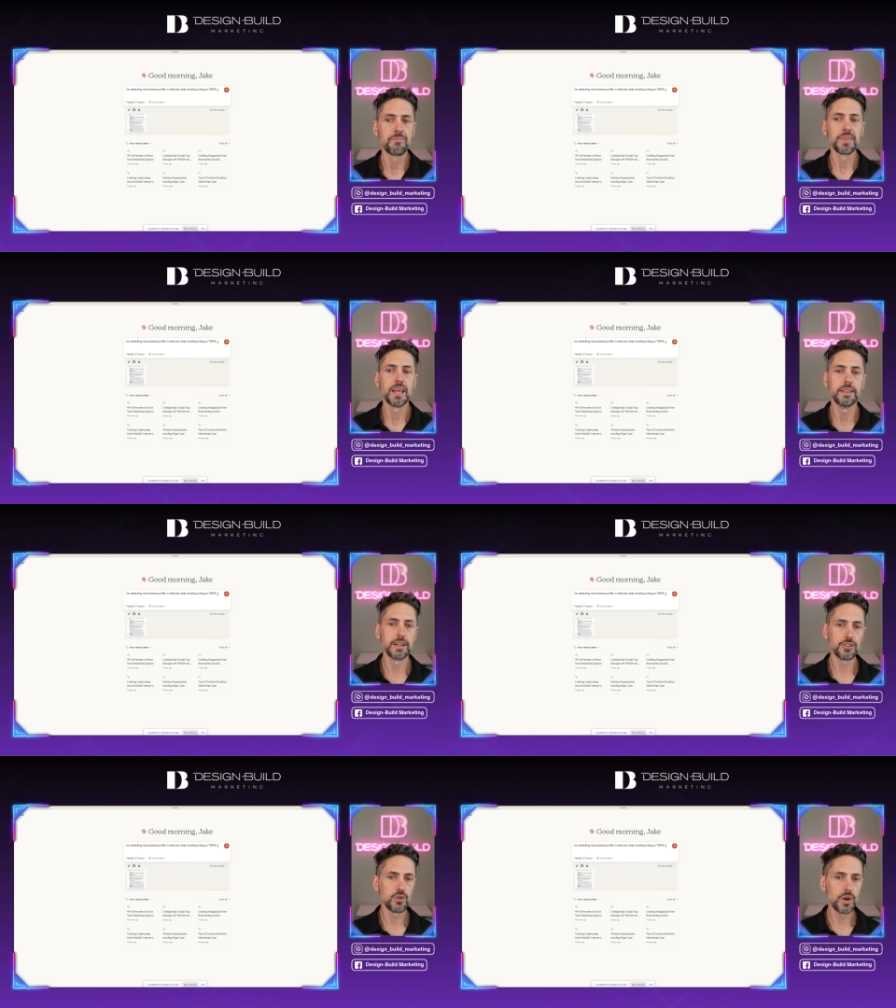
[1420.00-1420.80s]
and
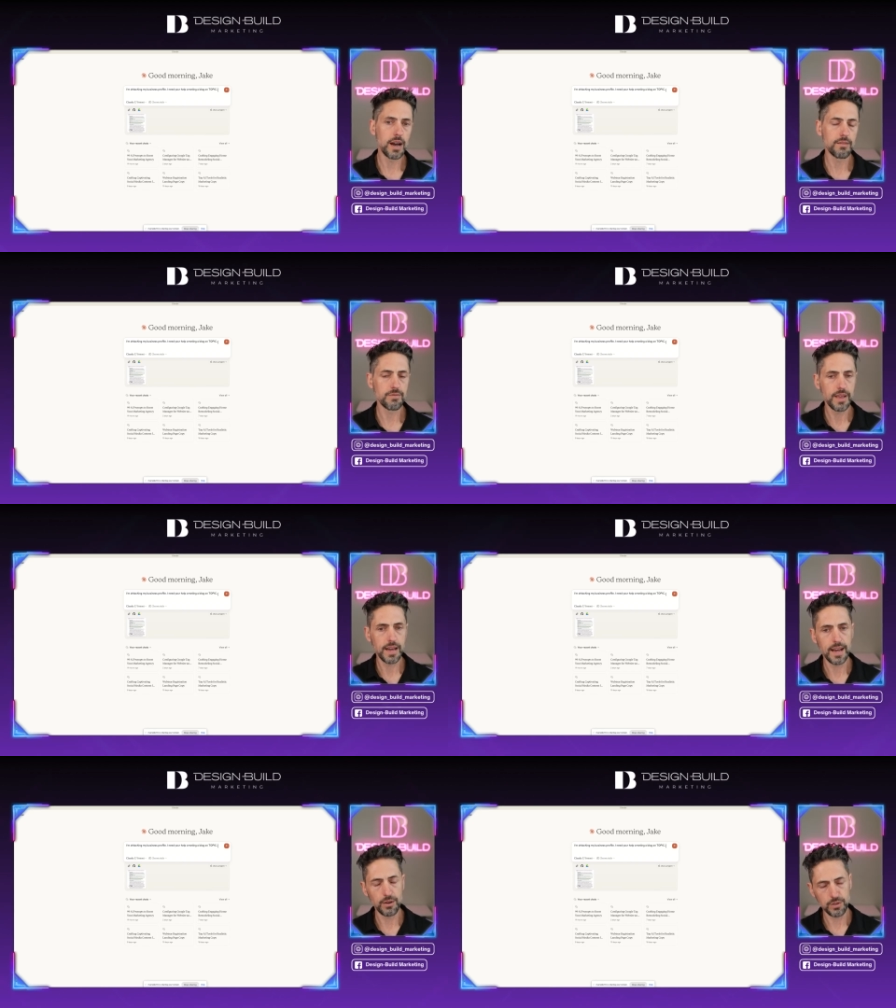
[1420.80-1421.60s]
then you have
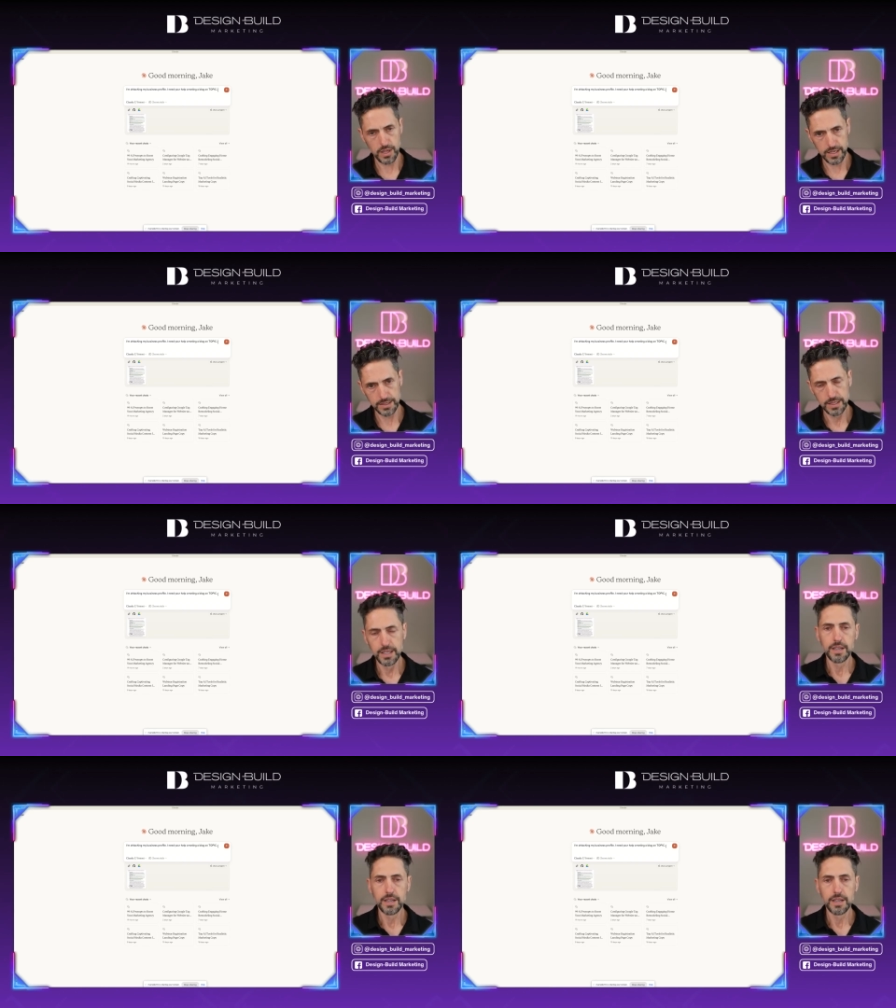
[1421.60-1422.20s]
that outline.